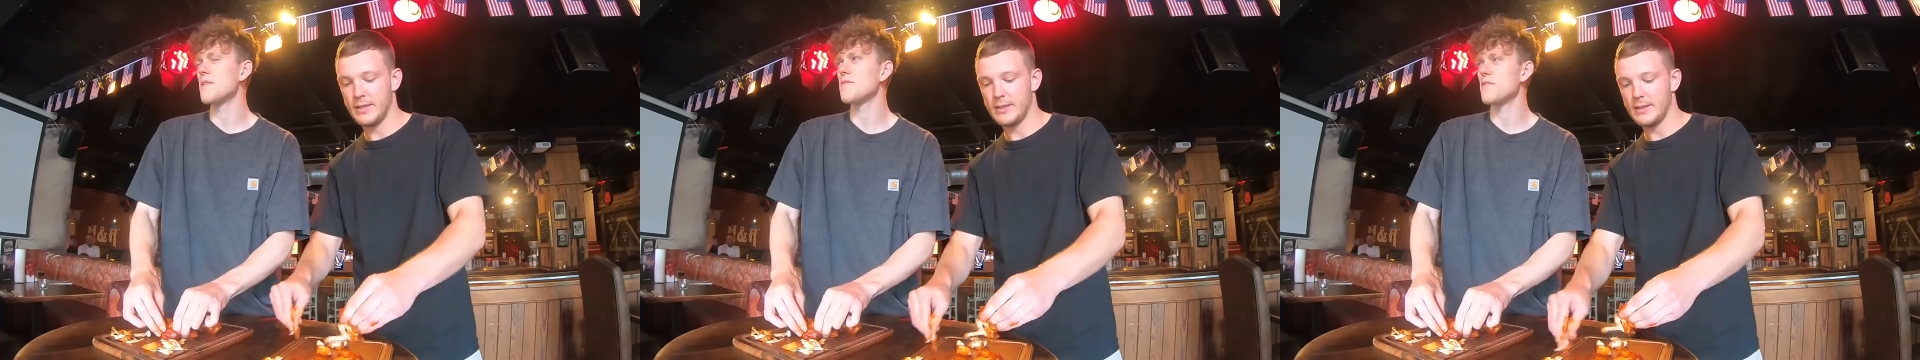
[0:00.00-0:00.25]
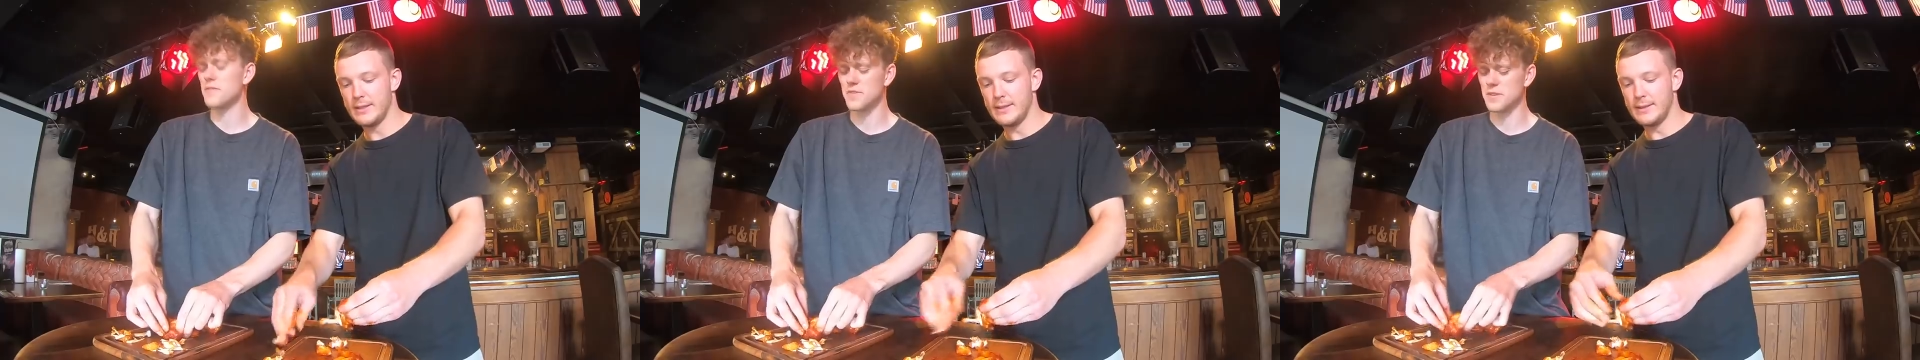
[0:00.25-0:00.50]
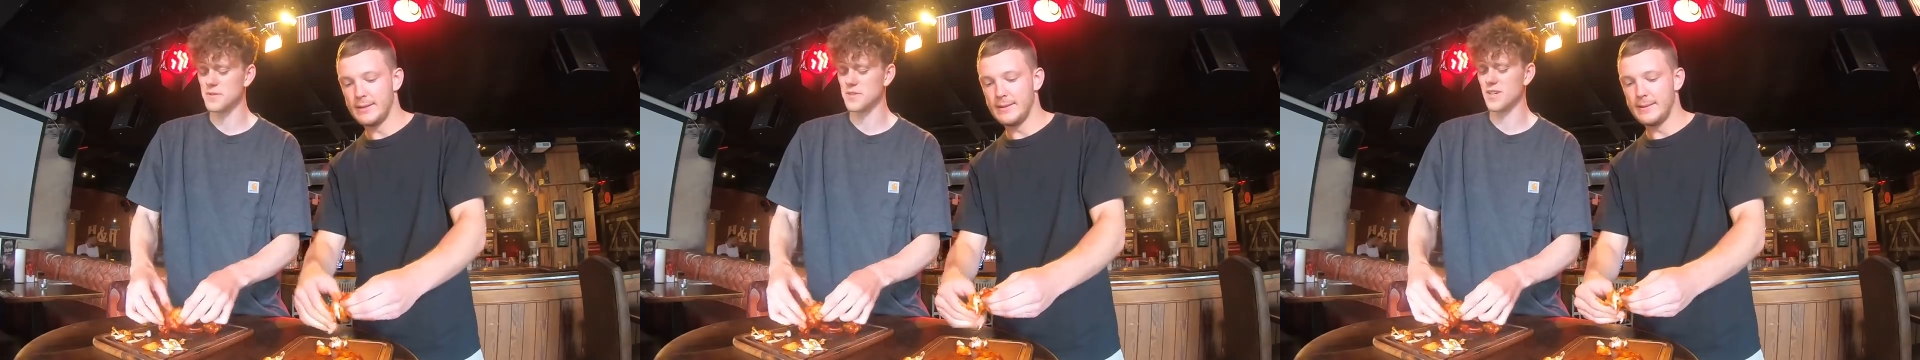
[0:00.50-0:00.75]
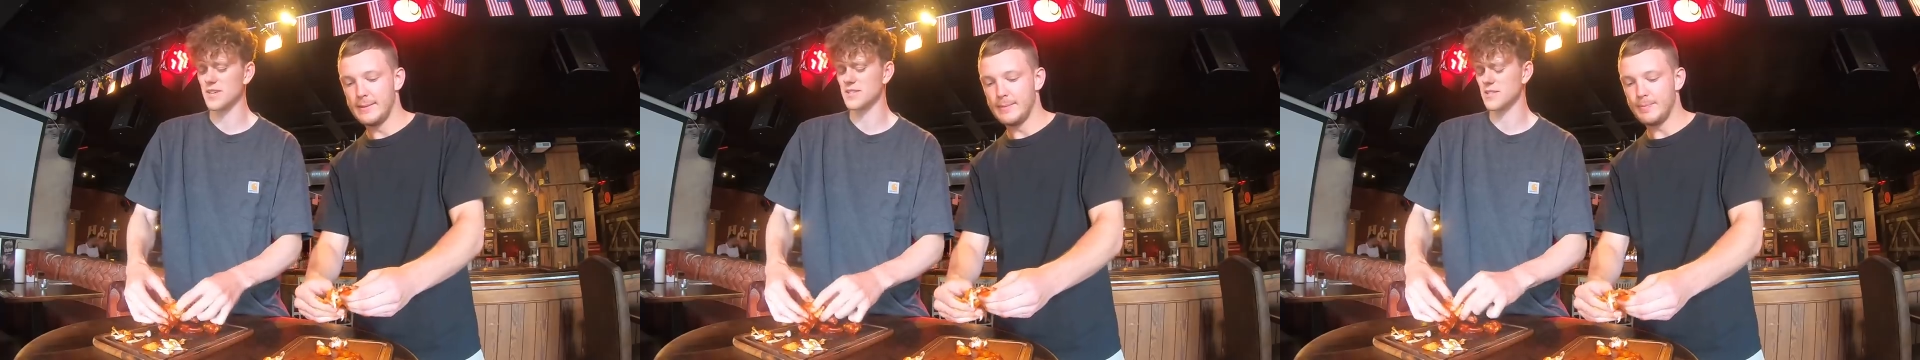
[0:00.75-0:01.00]
Speaker 1: My throat
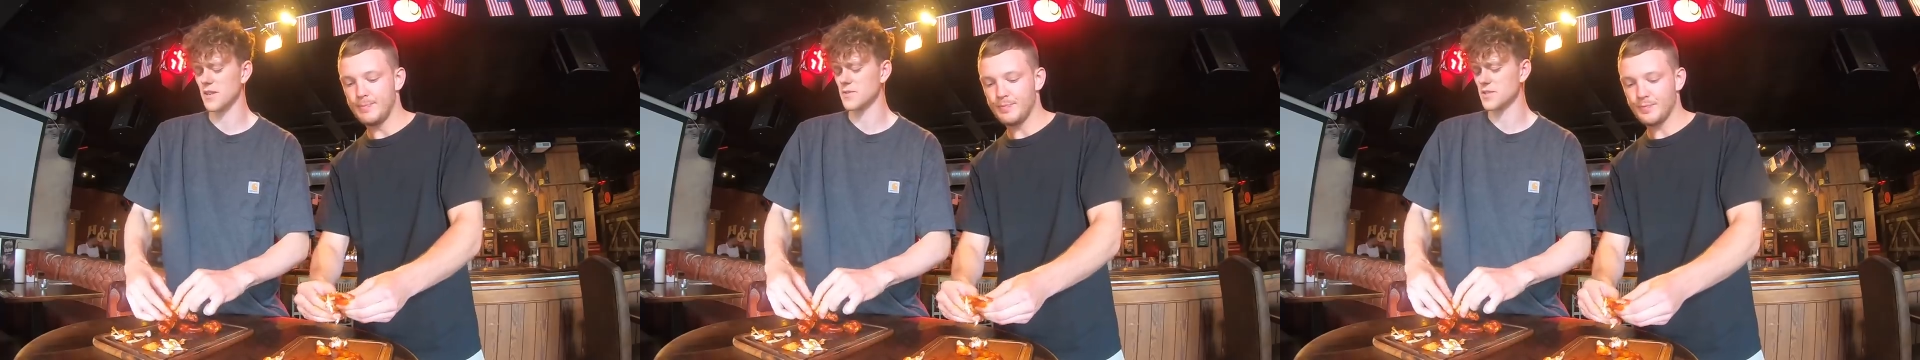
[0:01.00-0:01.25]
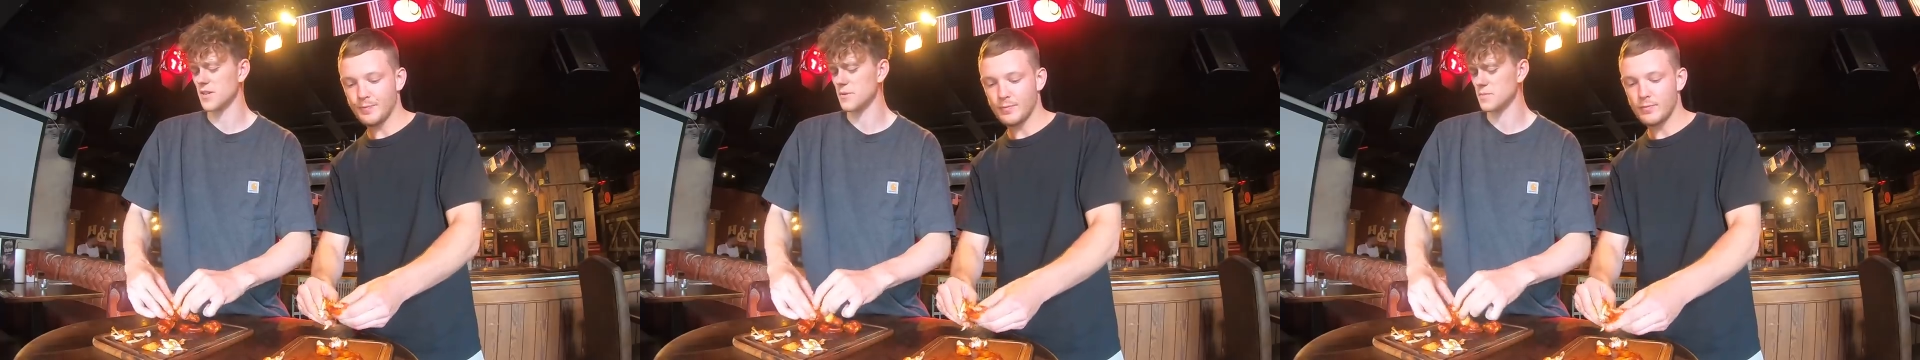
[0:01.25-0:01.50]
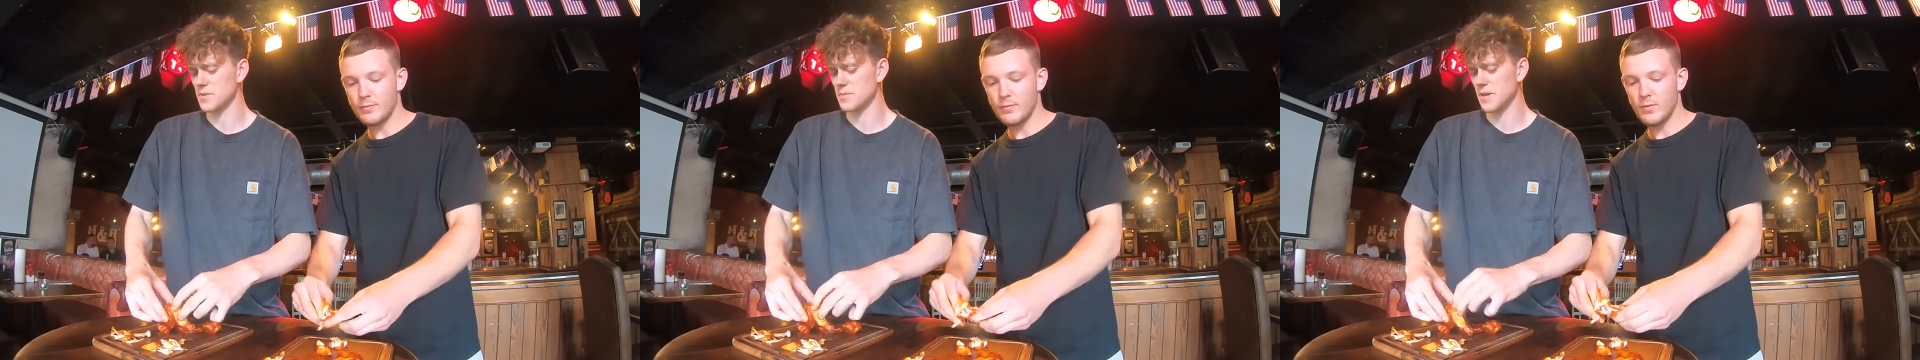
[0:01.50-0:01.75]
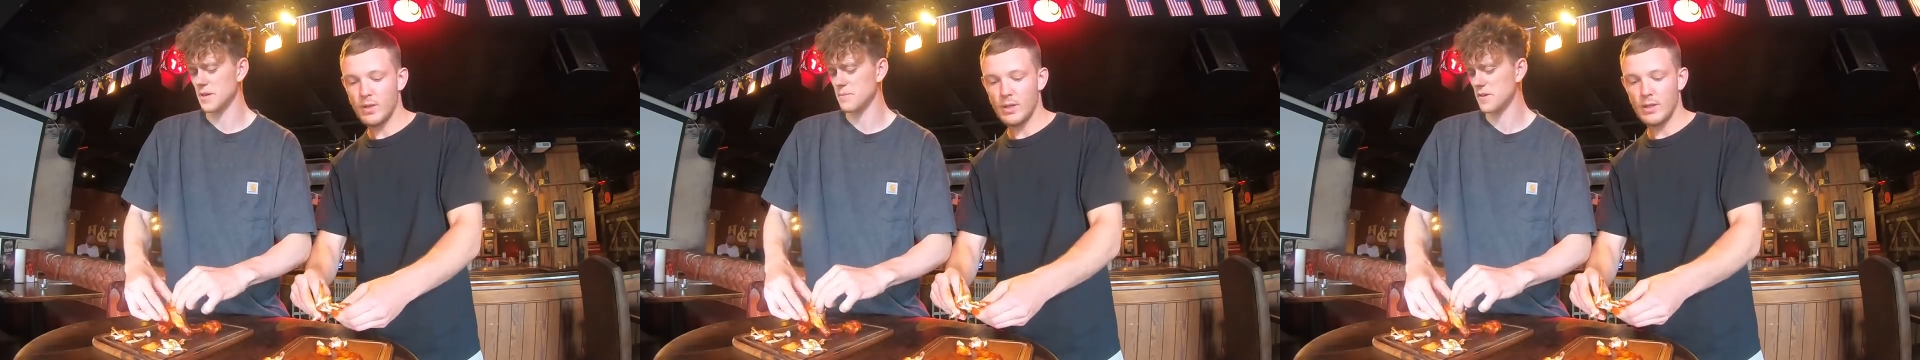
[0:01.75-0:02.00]
feels like it's closing up
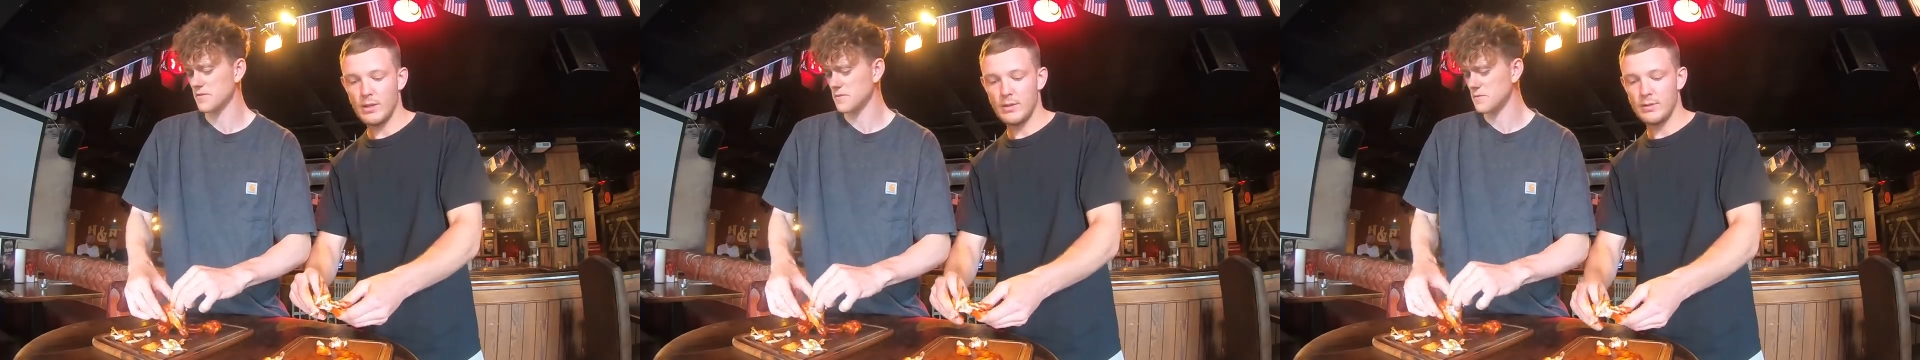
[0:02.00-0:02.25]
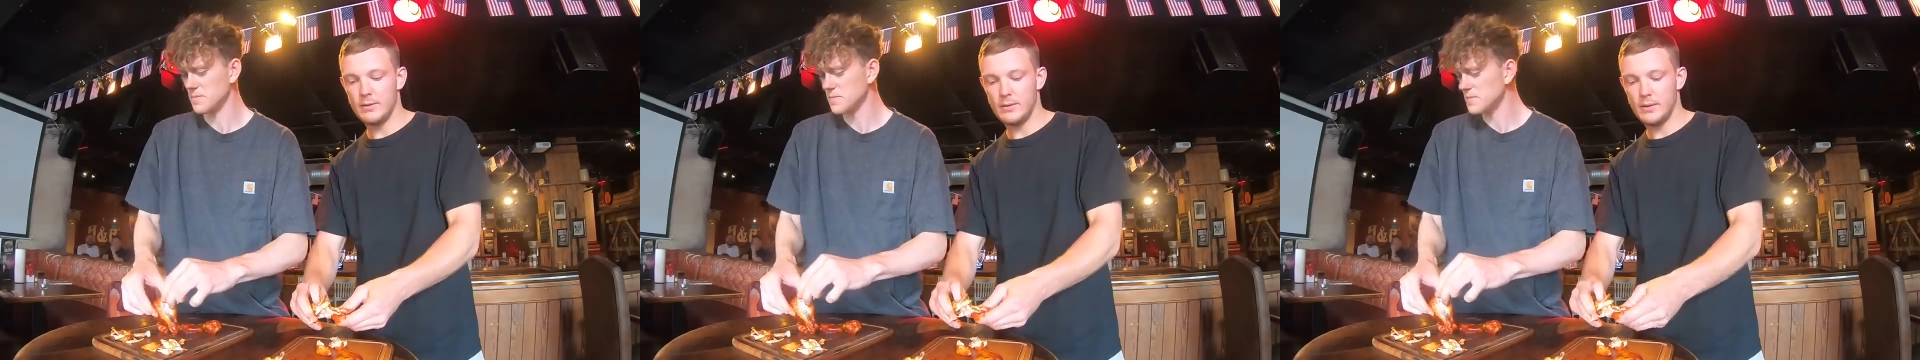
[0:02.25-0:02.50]
just being above him.